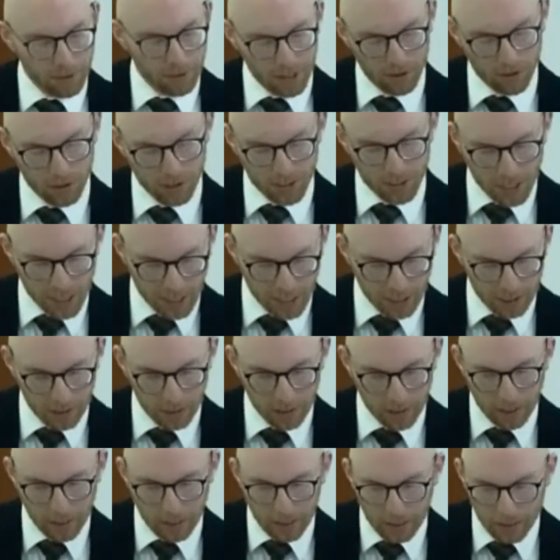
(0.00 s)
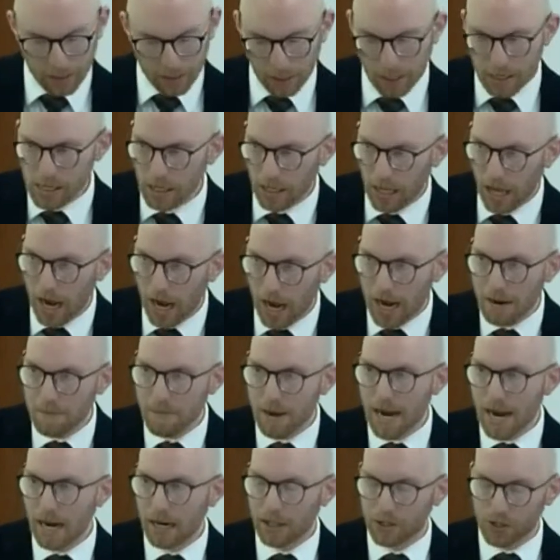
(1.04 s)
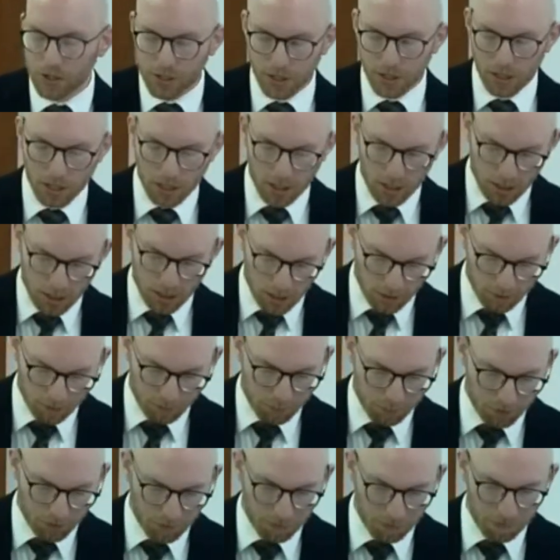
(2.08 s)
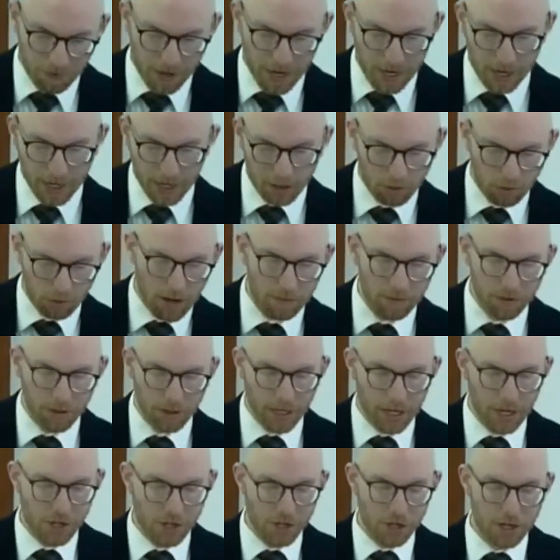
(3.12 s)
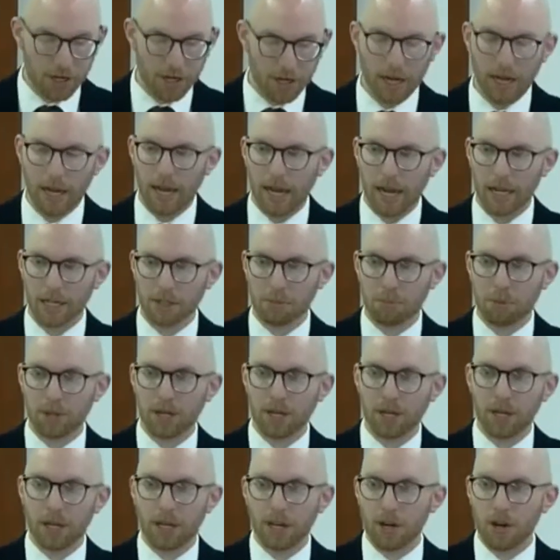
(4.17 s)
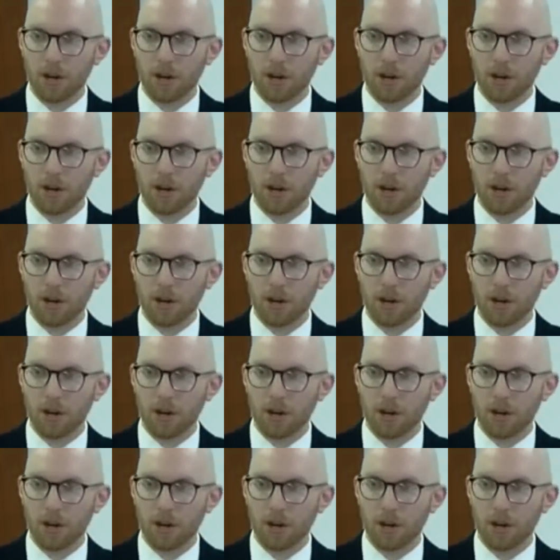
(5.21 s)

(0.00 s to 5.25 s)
Peter saying, the climax of prophetic revelation has been